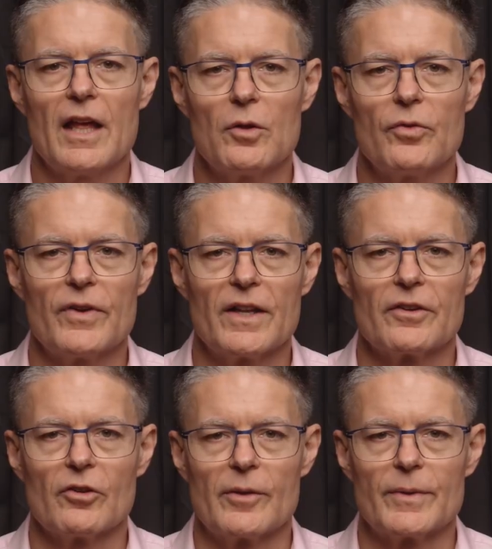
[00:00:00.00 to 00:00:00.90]
Health fund
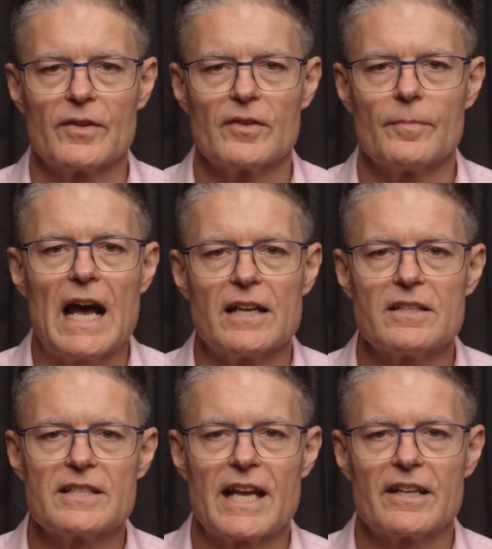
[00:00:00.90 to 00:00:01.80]
agreements.
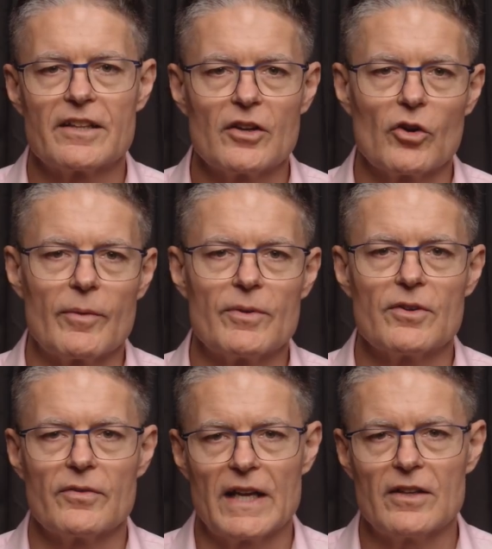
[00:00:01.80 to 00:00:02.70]
Understanding the
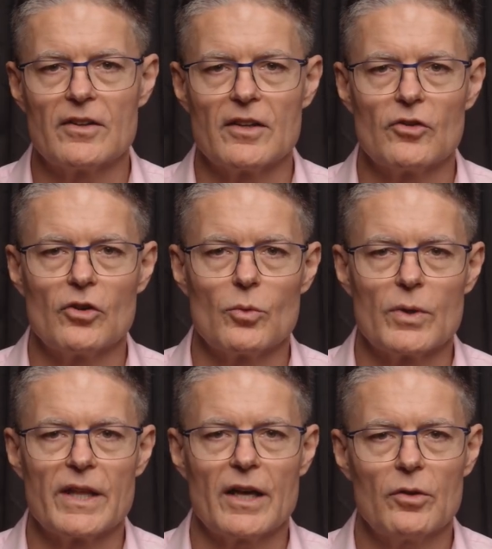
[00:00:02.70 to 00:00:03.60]
agreements you've entered into
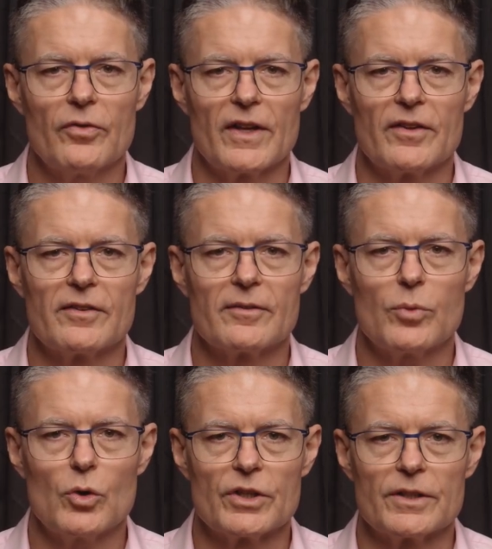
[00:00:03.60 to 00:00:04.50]
with the health funds is
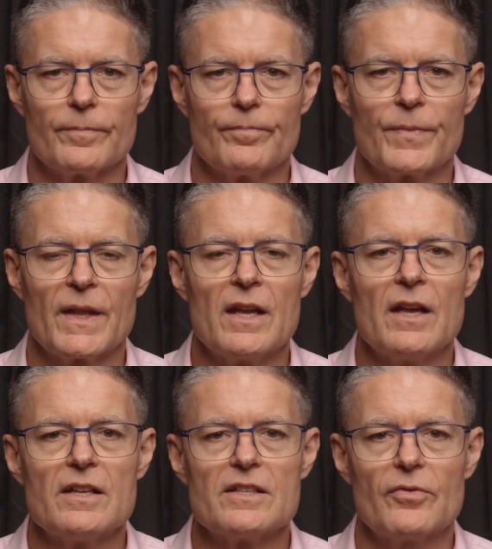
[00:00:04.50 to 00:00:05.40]
important.
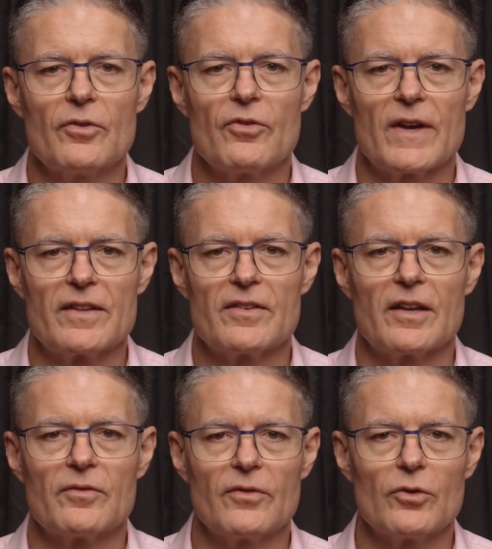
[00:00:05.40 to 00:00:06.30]
Different funds
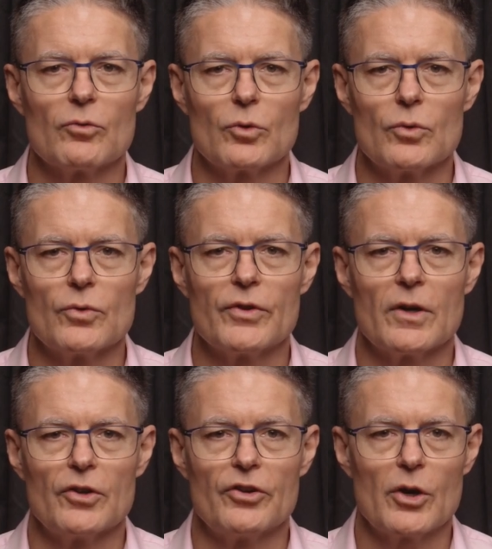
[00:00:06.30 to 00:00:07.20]
have different rules
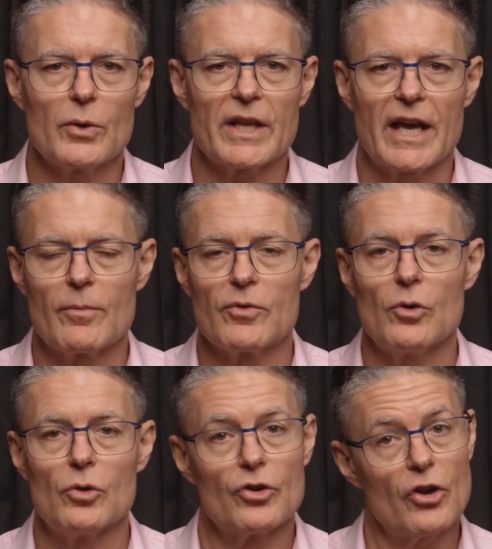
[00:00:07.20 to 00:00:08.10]
on known gaps
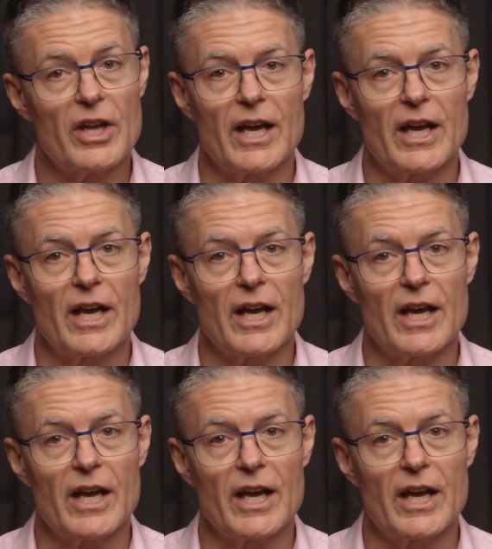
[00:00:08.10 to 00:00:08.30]
or no